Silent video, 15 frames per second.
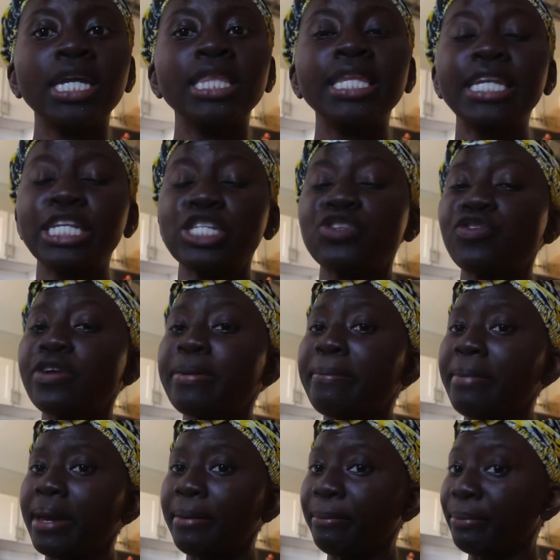Let us
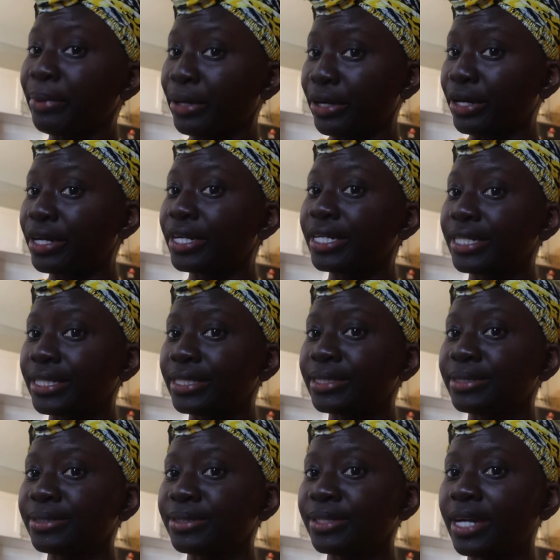remember,
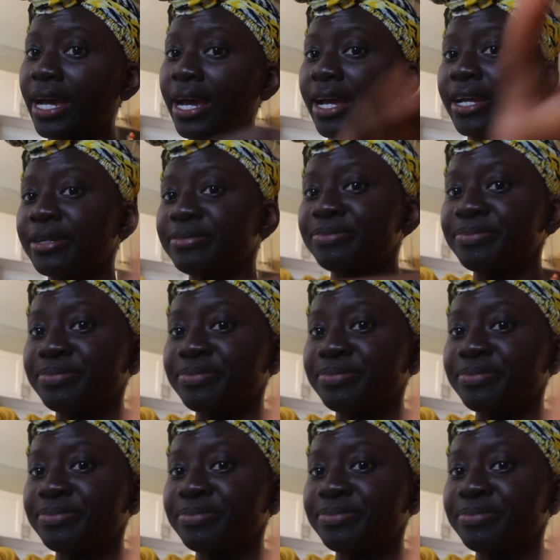okay?